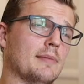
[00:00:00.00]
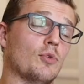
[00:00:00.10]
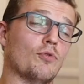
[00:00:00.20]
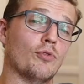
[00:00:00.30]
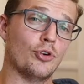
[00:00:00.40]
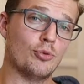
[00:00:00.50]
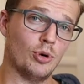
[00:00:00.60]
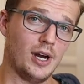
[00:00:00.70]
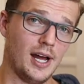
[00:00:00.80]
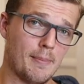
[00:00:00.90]

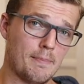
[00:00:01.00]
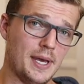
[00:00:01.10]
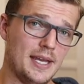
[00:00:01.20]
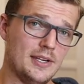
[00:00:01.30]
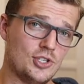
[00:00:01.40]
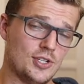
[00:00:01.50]
Maroubra Beach.